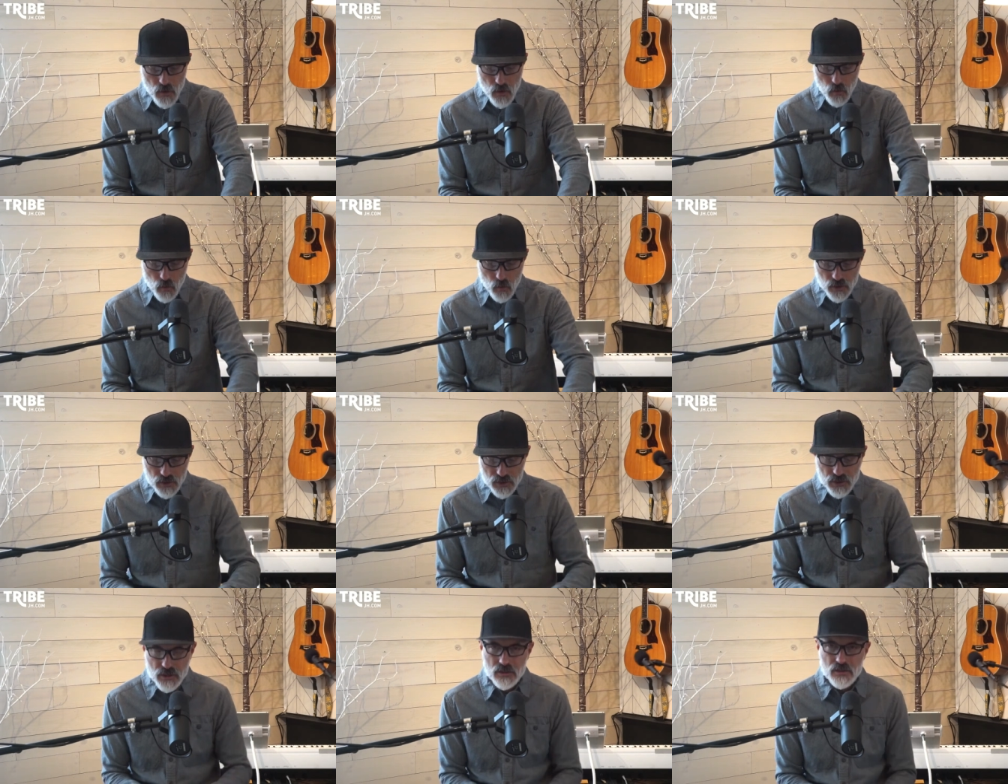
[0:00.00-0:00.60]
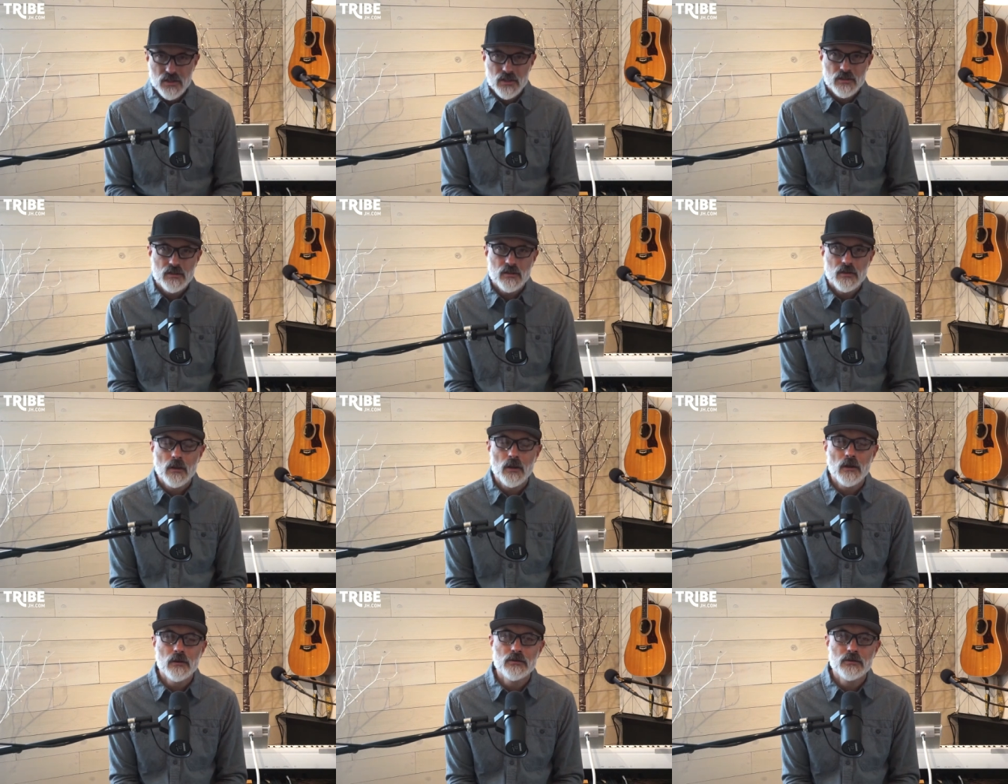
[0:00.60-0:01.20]
Would you just
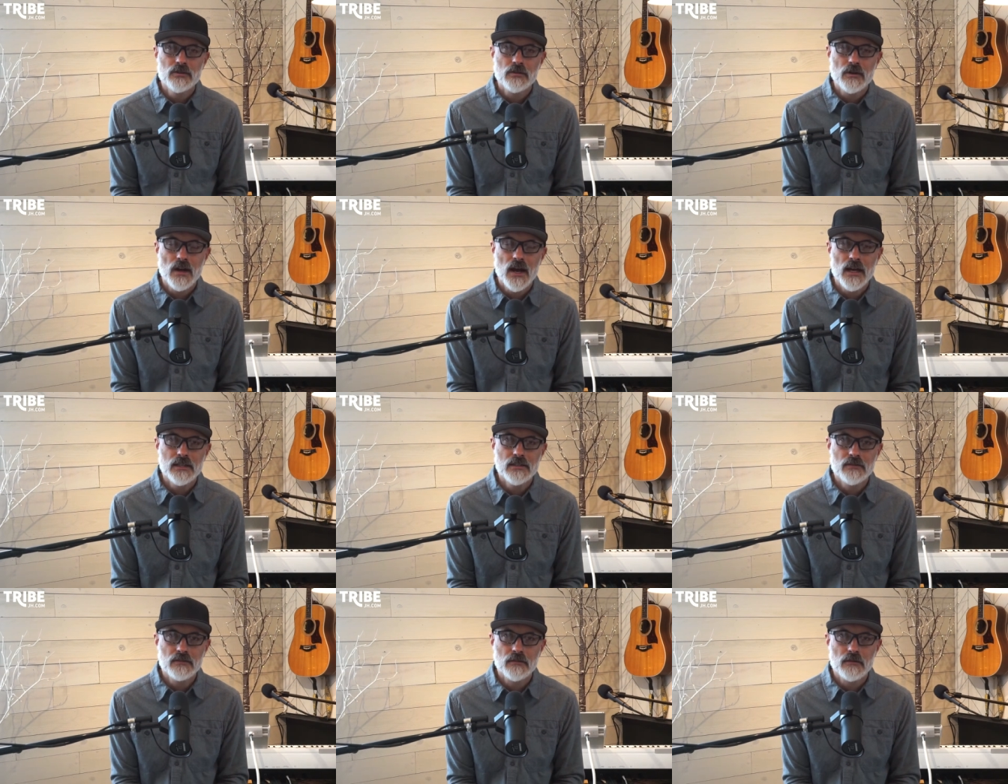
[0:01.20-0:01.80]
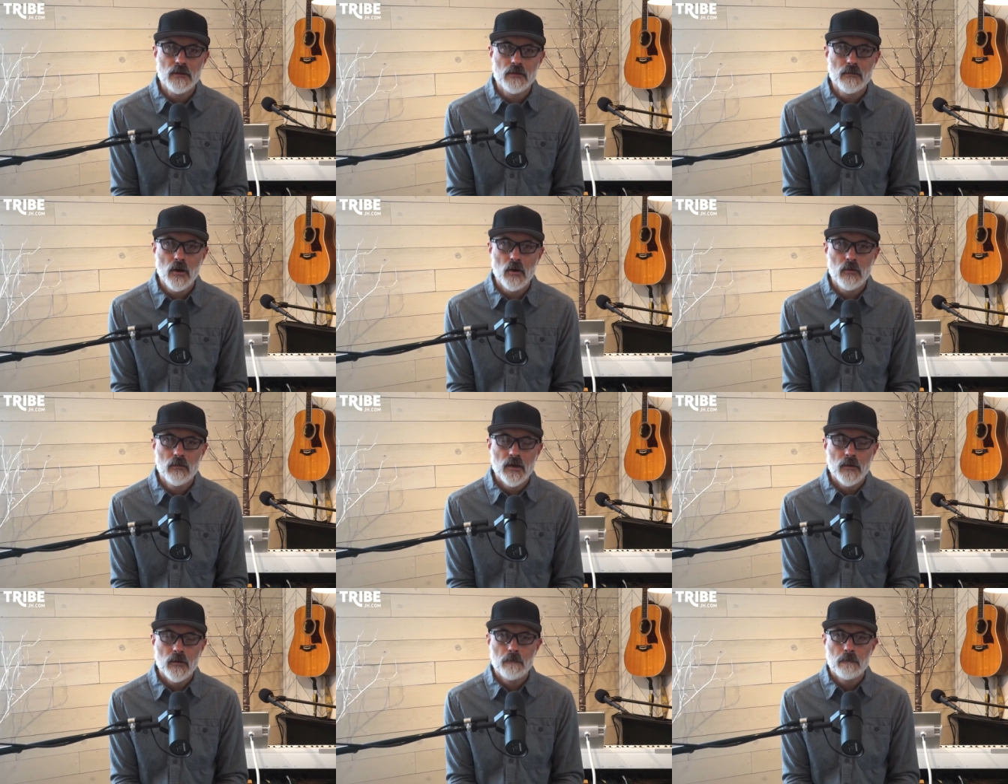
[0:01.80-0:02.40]
close your eyes for a
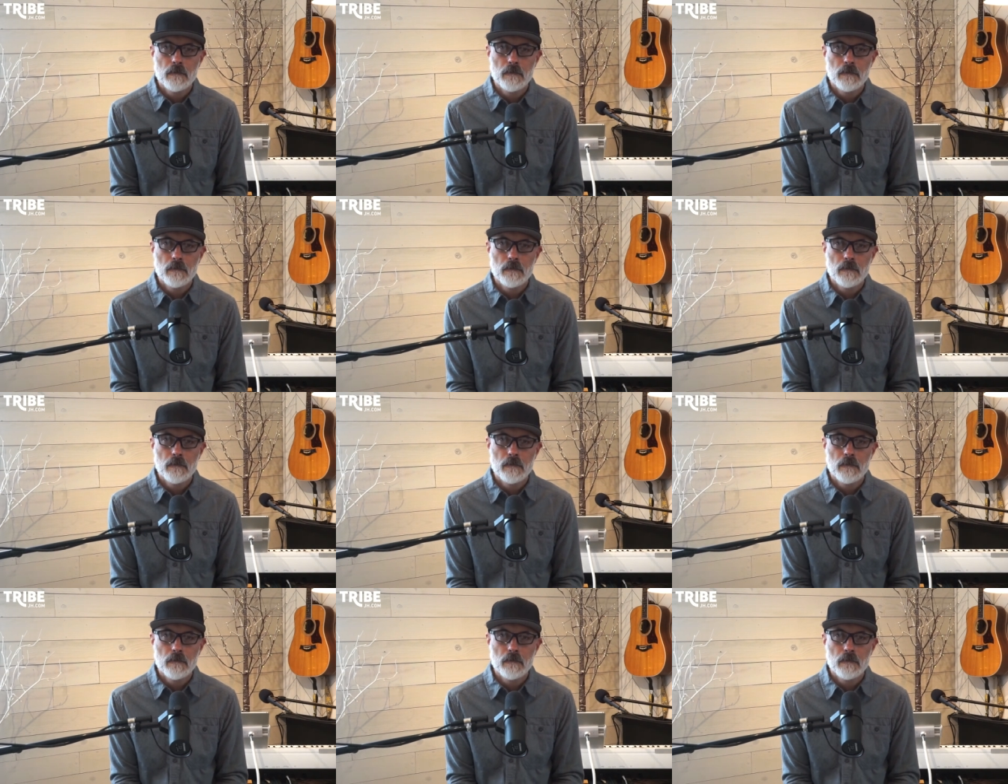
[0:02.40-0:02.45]
moment?